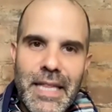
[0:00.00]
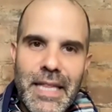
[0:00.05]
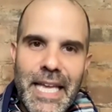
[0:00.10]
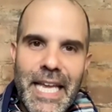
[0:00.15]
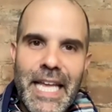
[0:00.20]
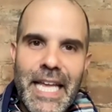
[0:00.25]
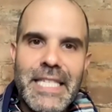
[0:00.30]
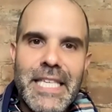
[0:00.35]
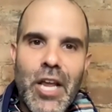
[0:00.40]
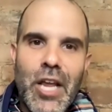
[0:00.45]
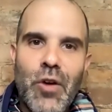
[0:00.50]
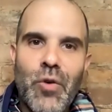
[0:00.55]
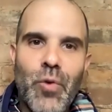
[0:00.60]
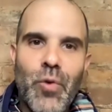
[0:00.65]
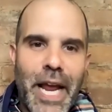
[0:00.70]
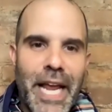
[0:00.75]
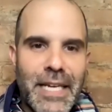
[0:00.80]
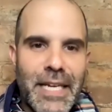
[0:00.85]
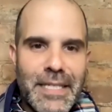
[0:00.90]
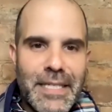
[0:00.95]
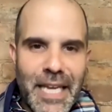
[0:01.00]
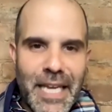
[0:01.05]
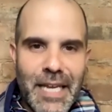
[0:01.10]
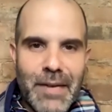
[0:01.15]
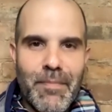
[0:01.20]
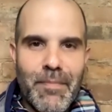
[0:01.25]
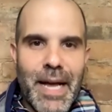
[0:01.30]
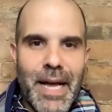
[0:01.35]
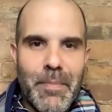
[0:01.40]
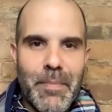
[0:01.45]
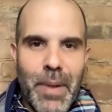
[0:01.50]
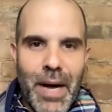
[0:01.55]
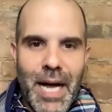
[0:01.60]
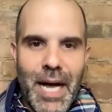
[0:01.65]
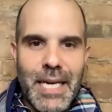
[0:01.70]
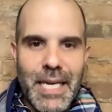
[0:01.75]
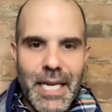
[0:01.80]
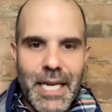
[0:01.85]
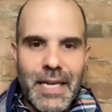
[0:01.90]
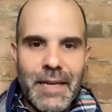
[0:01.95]
like it's ingrained in my
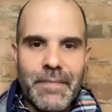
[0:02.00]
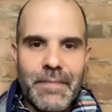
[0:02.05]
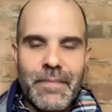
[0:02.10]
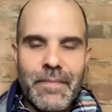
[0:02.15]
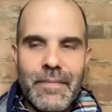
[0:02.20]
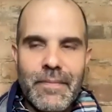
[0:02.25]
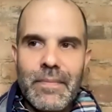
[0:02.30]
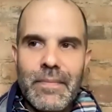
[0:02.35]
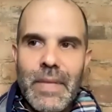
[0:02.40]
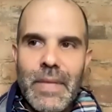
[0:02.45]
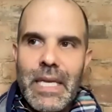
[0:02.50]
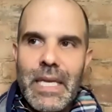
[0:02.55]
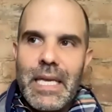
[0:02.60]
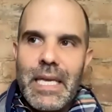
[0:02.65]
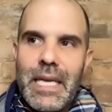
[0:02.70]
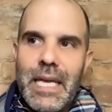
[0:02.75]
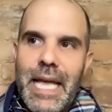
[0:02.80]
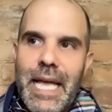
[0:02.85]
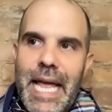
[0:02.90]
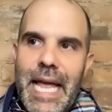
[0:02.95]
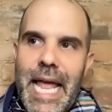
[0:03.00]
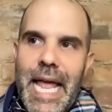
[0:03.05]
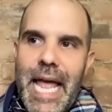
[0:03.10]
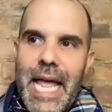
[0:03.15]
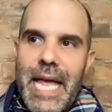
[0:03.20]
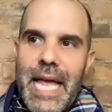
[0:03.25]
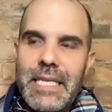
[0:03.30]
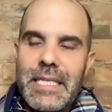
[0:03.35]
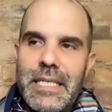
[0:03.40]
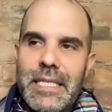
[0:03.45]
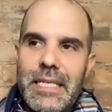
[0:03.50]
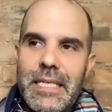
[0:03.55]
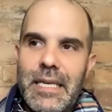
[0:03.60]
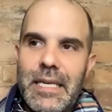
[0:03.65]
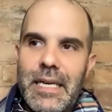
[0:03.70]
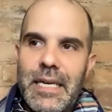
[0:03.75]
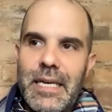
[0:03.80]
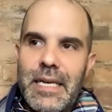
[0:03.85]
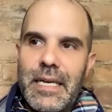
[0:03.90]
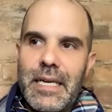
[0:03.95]
body and
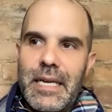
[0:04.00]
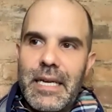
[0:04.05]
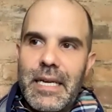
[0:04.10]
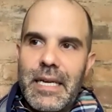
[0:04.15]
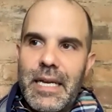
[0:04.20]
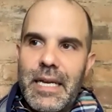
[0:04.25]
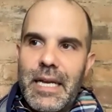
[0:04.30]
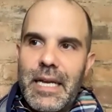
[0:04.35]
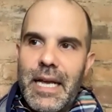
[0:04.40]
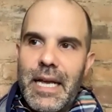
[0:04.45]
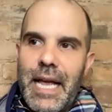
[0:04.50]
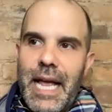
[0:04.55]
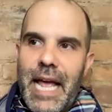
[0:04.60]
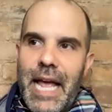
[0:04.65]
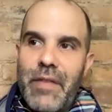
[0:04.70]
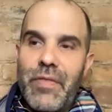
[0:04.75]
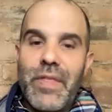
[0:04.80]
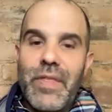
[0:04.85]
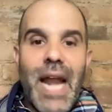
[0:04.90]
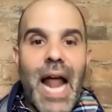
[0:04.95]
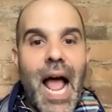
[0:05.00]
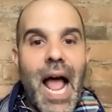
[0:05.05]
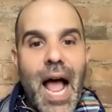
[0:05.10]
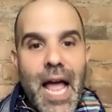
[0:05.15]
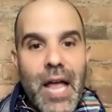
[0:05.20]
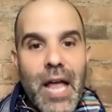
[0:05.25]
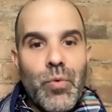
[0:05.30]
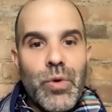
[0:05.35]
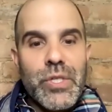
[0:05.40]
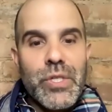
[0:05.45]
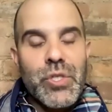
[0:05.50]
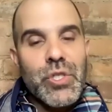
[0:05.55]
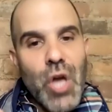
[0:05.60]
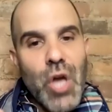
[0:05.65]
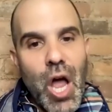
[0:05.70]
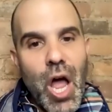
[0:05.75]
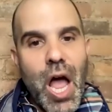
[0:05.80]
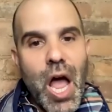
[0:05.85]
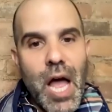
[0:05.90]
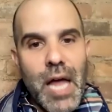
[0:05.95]
and that i was
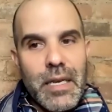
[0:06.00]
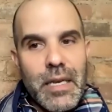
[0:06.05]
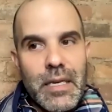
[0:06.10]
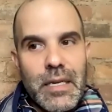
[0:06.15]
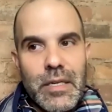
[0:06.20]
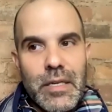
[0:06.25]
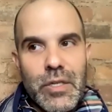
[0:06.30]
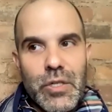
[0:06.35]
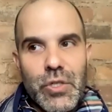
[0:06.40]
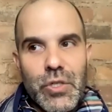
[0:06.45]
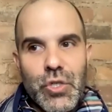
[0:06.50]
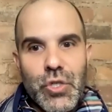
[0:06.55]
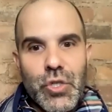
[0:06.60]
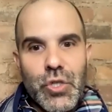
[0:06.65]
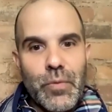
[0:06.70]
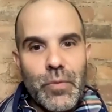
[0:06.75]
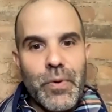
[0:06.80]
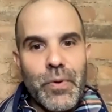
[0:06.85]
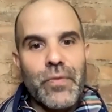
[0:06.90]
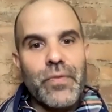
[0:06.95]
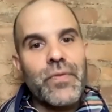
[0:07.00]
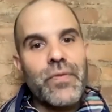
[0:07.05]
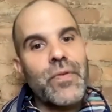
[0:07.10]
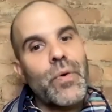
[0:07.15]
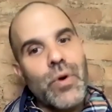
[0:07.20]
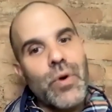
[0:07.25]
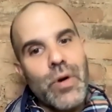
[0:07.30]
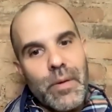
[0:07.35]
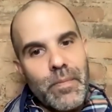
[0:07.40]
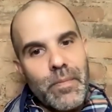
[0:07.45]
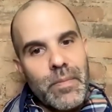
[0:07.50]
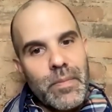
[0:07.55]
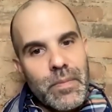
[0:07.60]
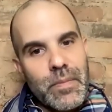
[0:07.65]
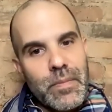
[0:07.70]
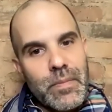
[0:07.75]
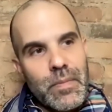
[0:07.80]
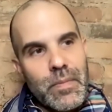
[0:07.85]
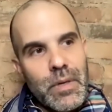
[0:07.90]
taught to perform